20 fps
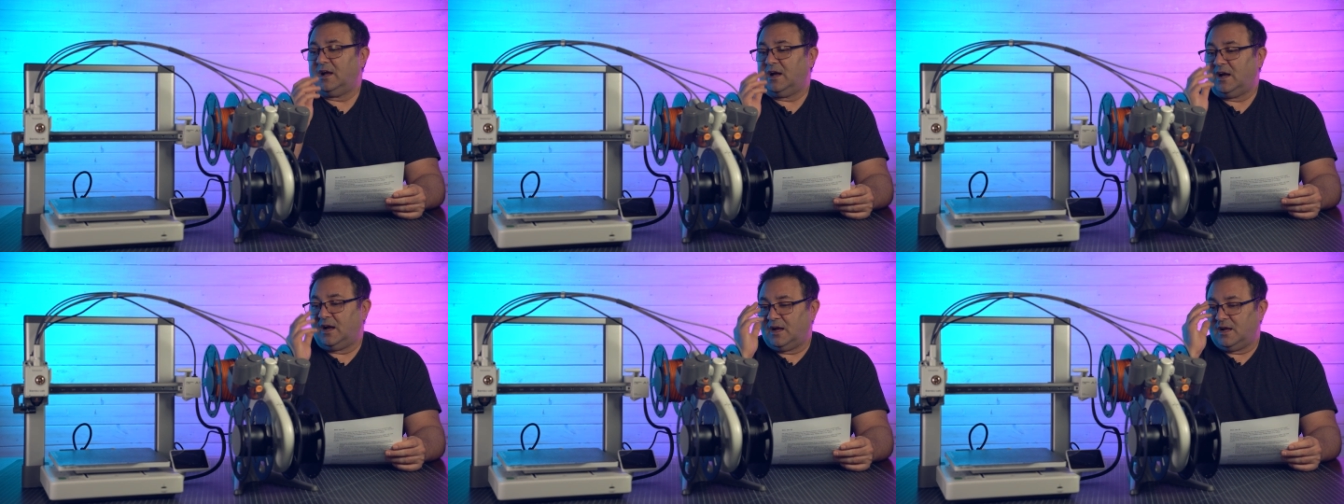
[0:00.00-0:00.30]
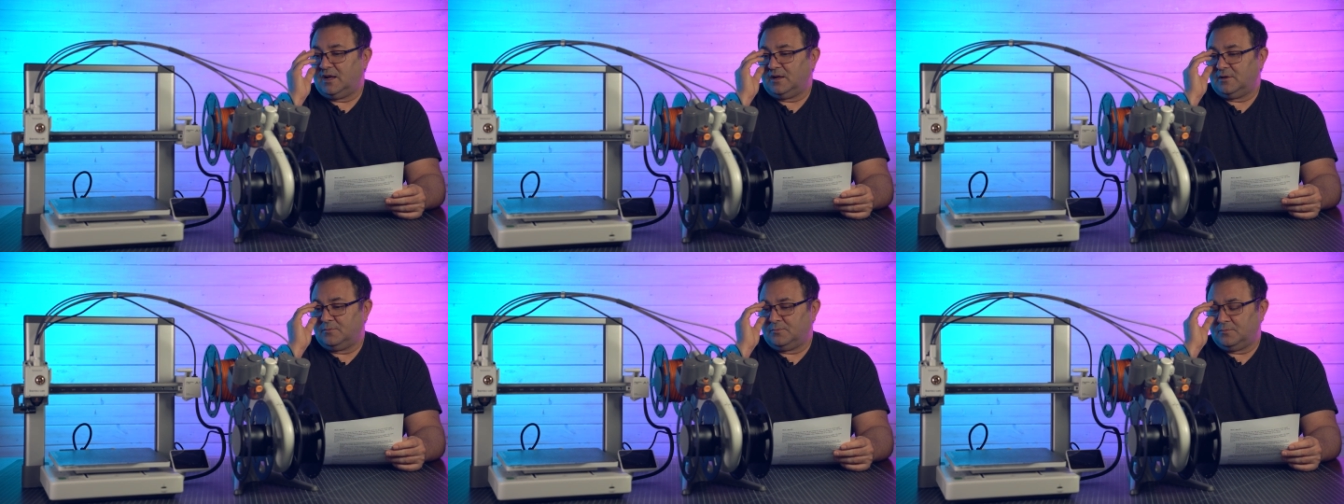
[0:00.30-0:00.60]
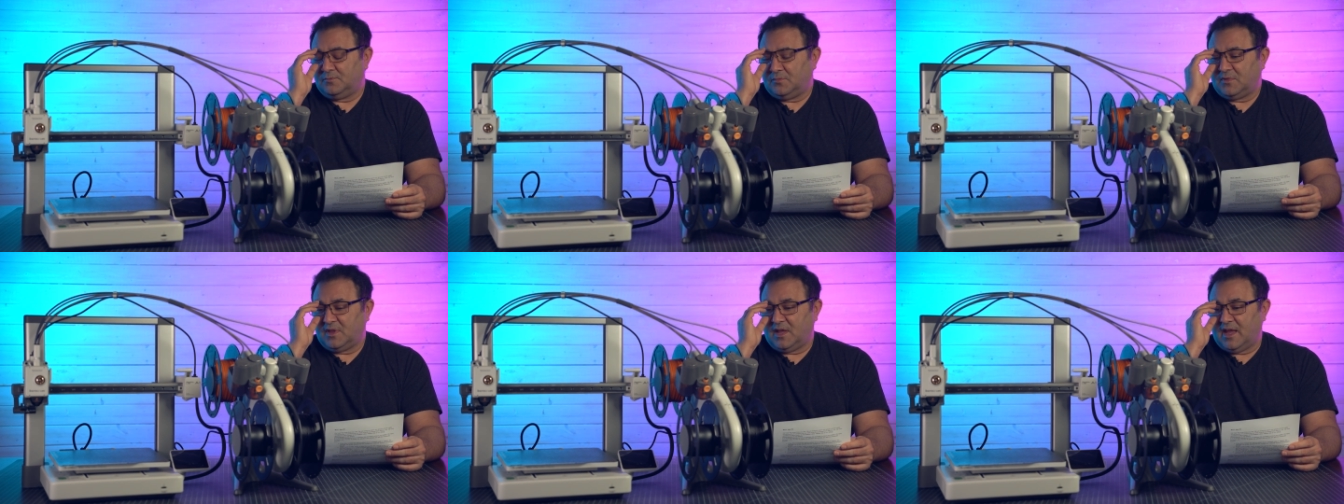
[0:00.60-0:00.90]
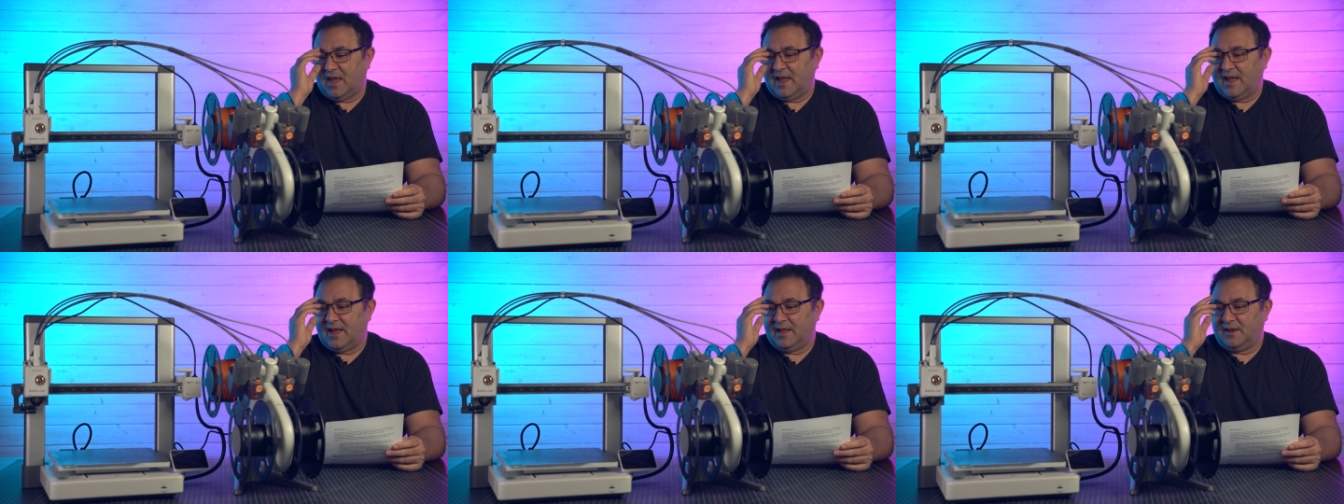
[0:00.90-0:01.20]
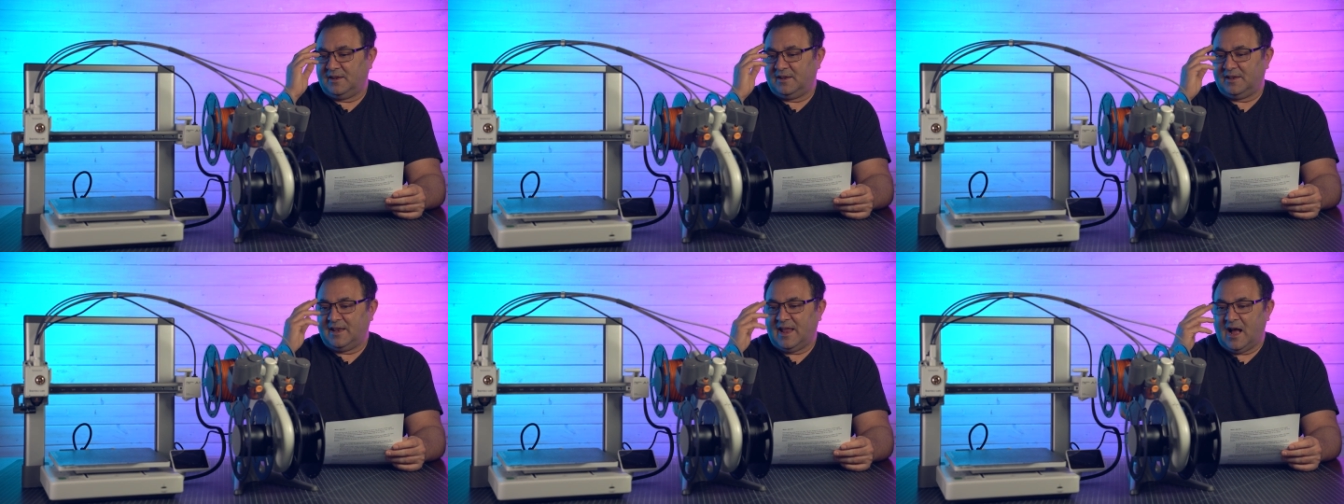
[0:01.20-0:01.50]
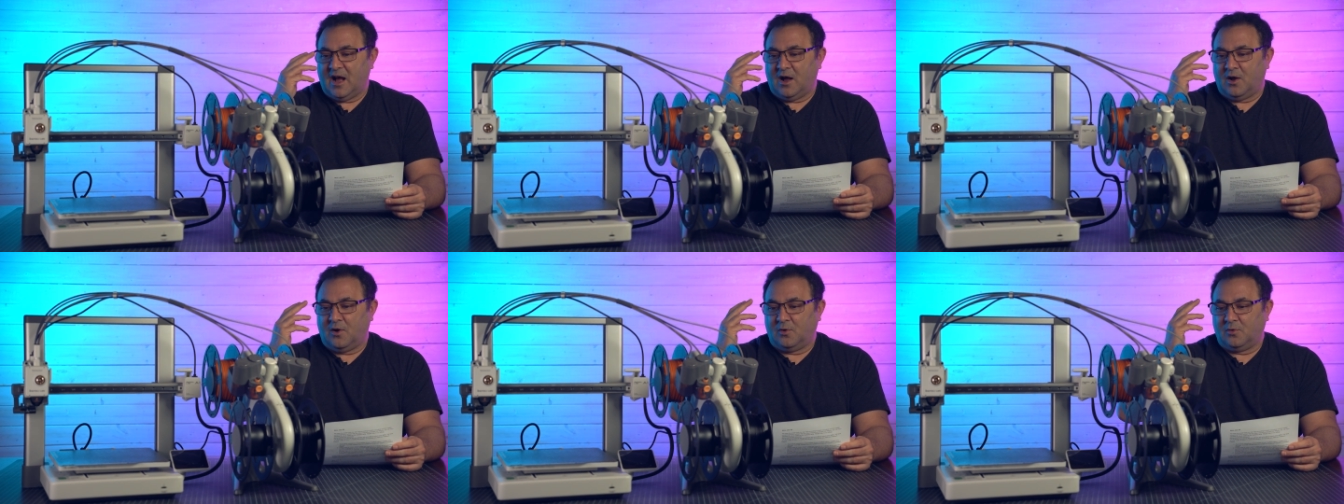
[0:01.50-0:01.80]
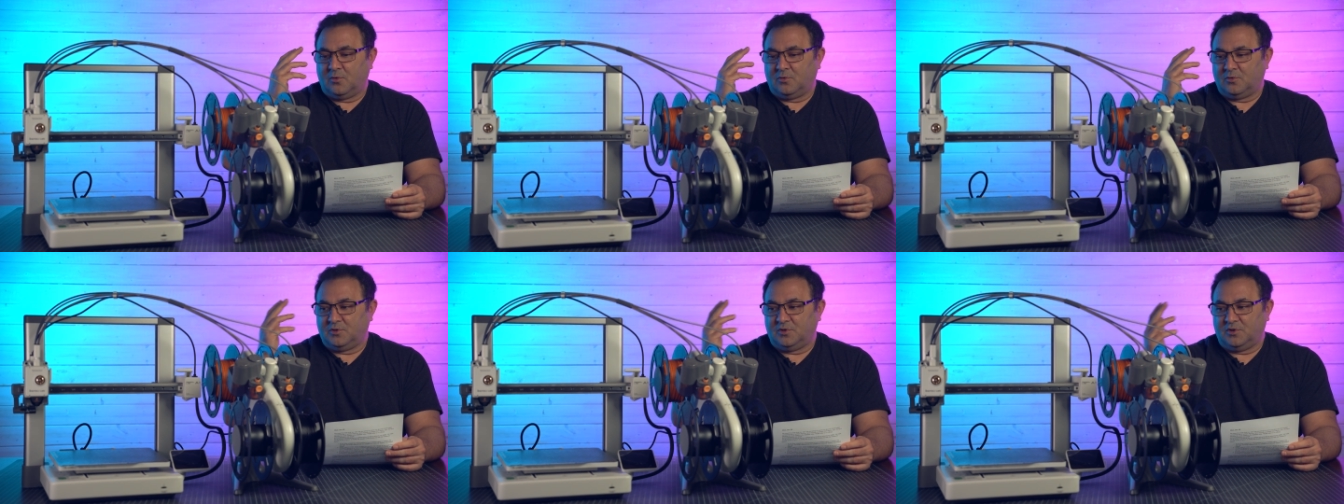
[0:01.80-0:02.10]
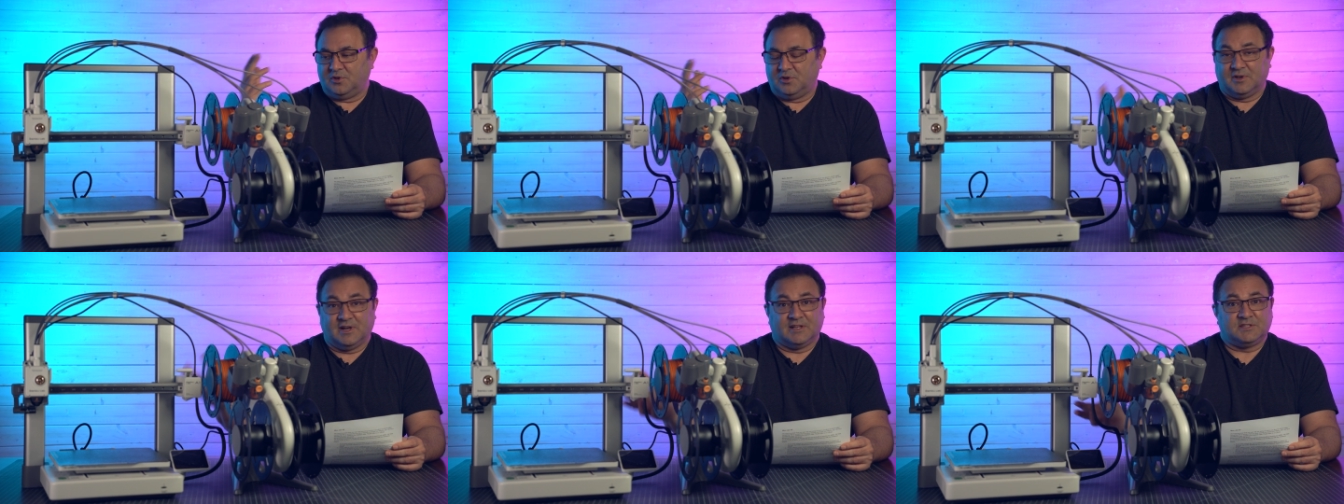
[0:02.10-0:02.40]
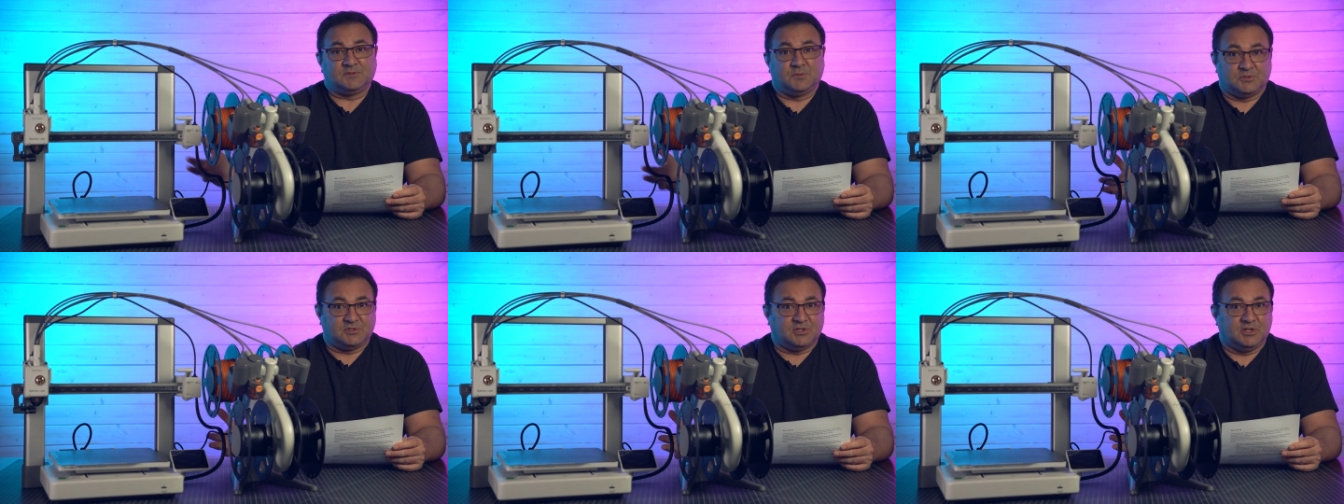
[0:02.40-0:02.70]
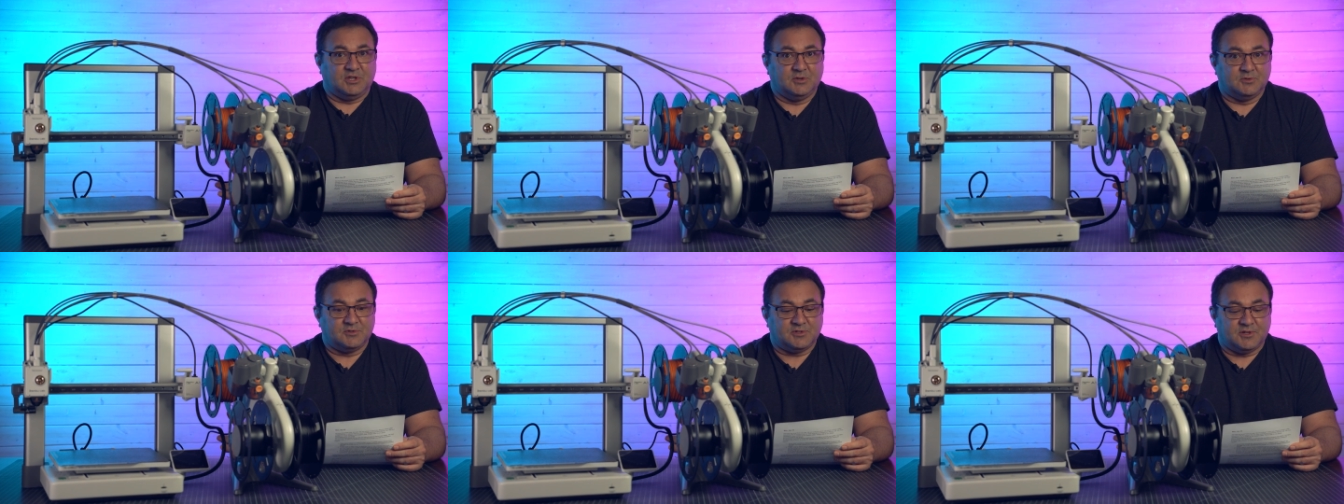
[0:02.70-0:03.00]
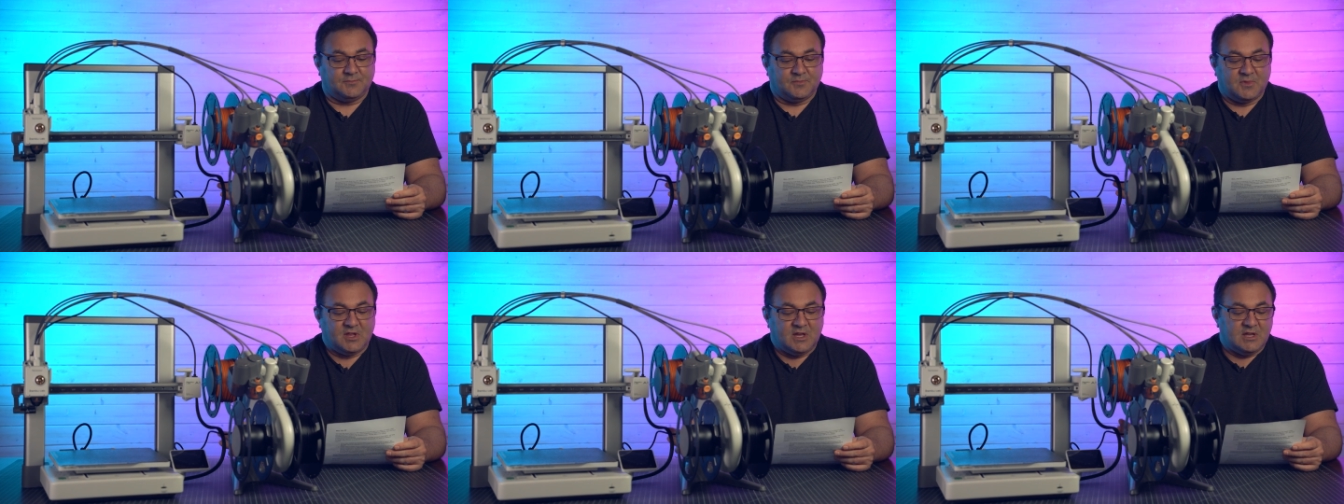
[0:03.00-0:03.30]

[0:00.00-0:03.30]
and now you're not supposed to use it.